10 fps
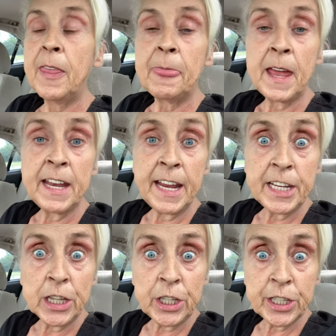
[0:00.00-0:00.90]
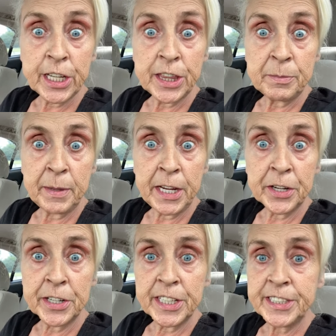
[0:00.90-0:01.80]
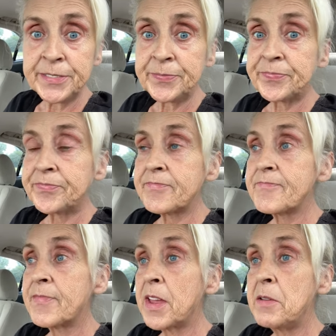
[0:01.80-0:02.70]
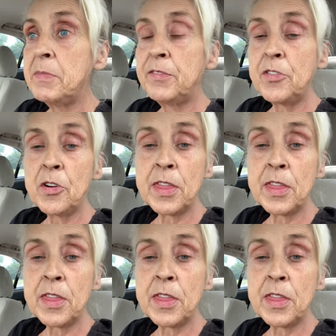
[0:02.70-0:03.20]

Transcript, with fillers: They need to look in the mirror before